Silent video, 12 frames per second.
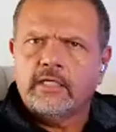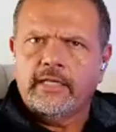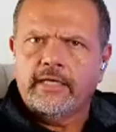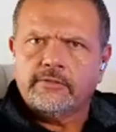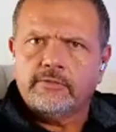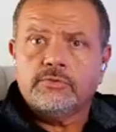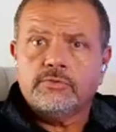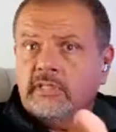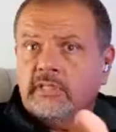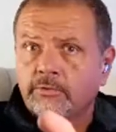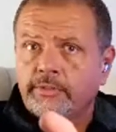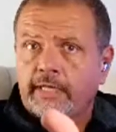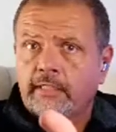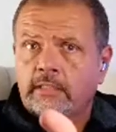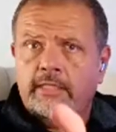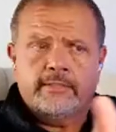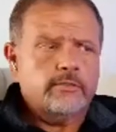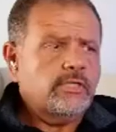collectors, legal data
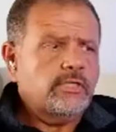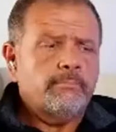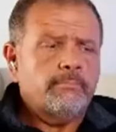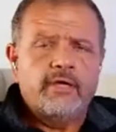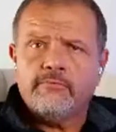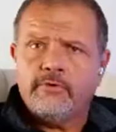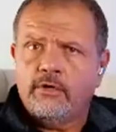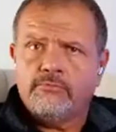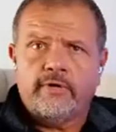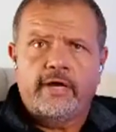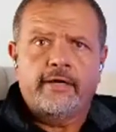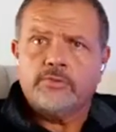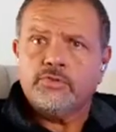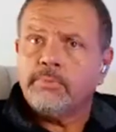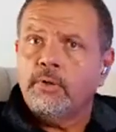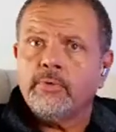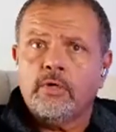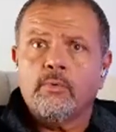collectors like BeenVerified or
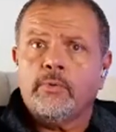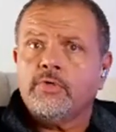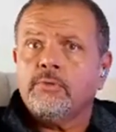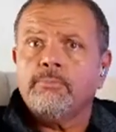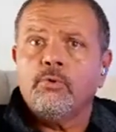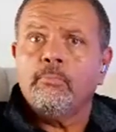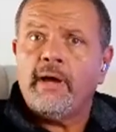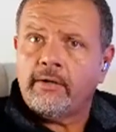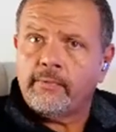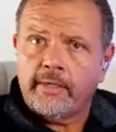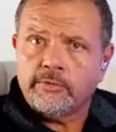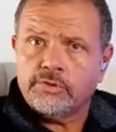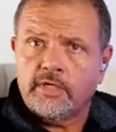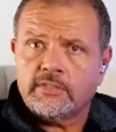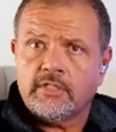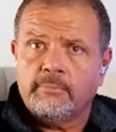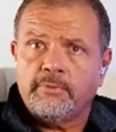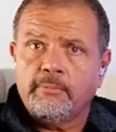Spokeo, where you can pull background
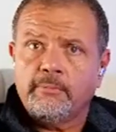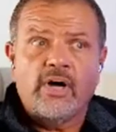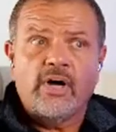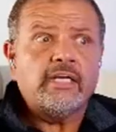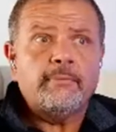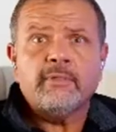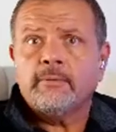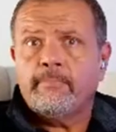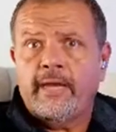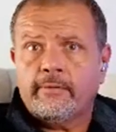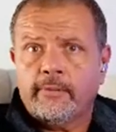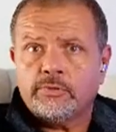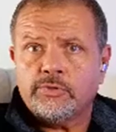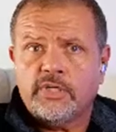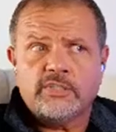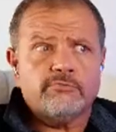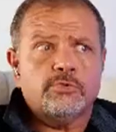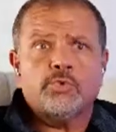checks on people, unlimited background
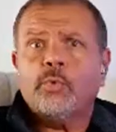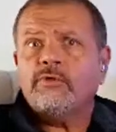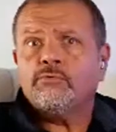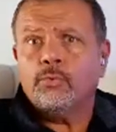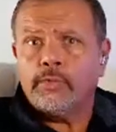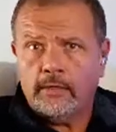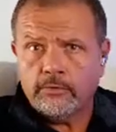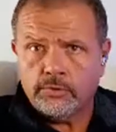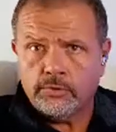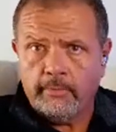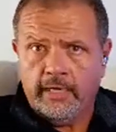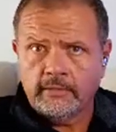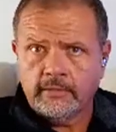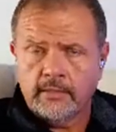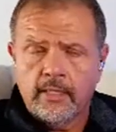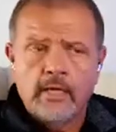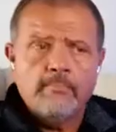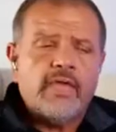checks for $24 a month.
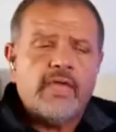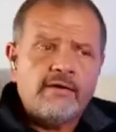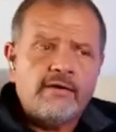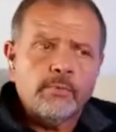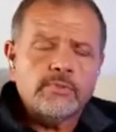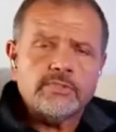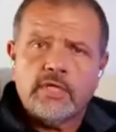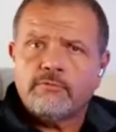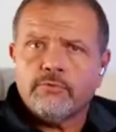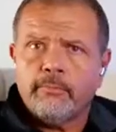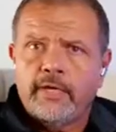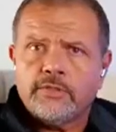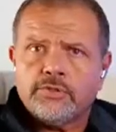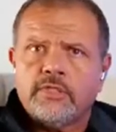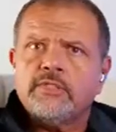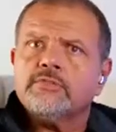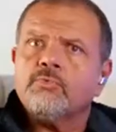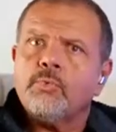Right. Everyone's information
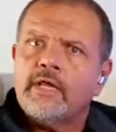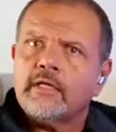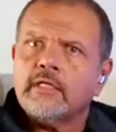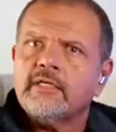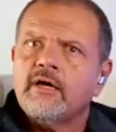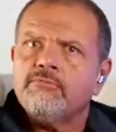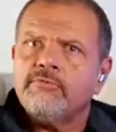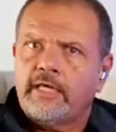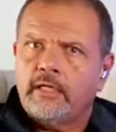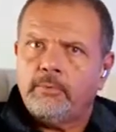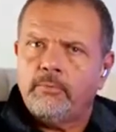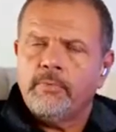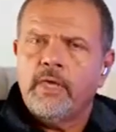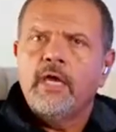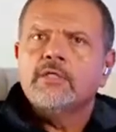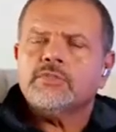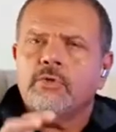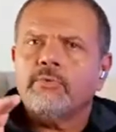is readily available.
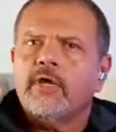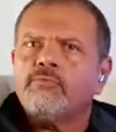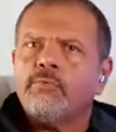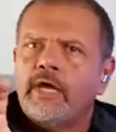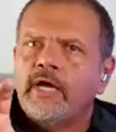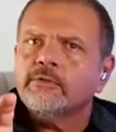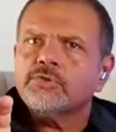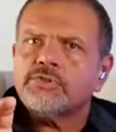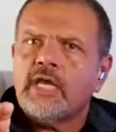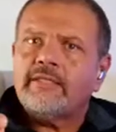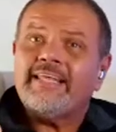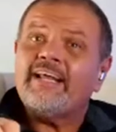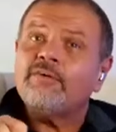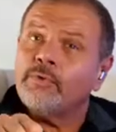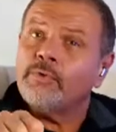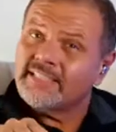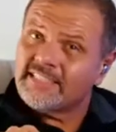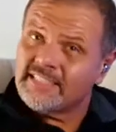So if we understand that, if
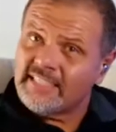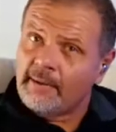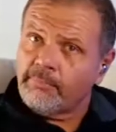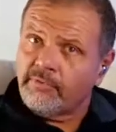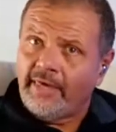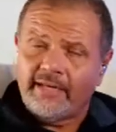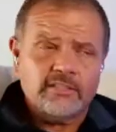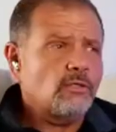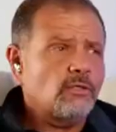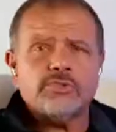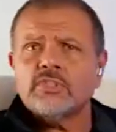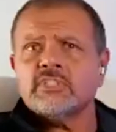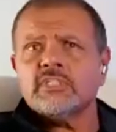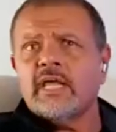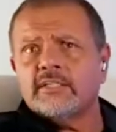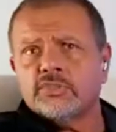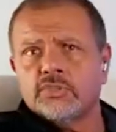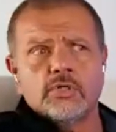we accept that, so just
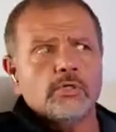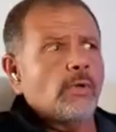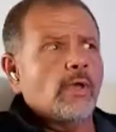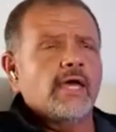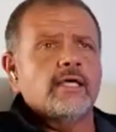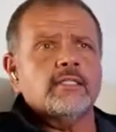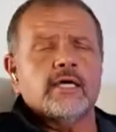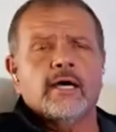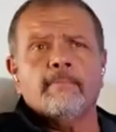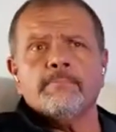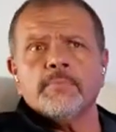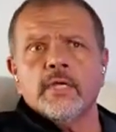last year you had uh,